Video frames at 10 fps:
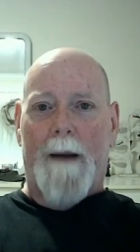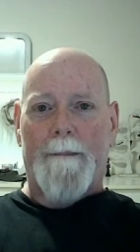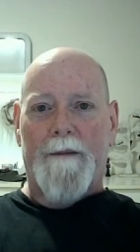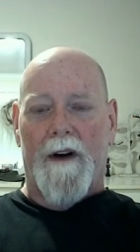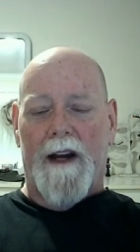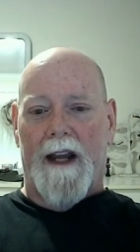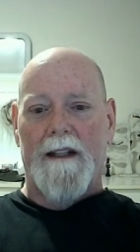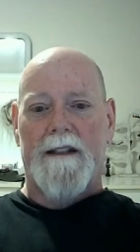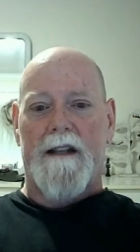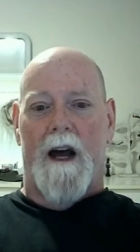during
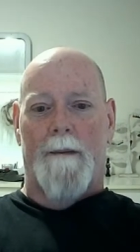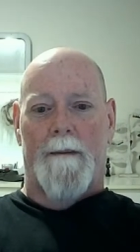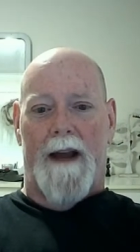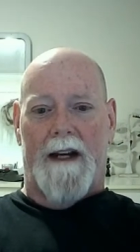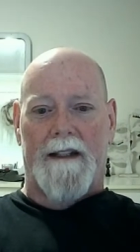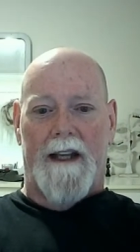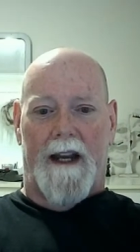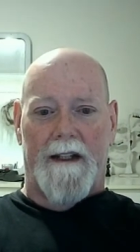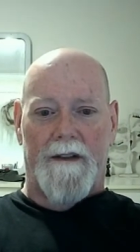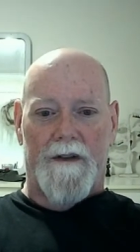Halley's Comet back in the
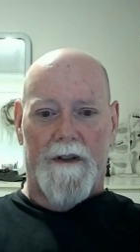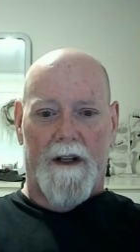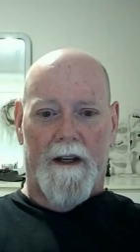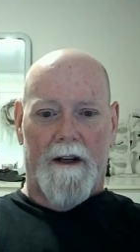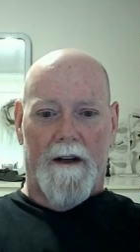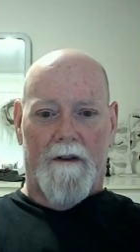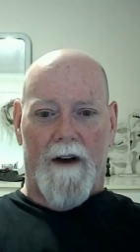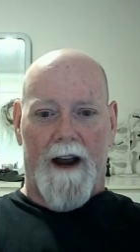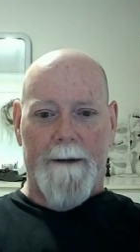80s, right?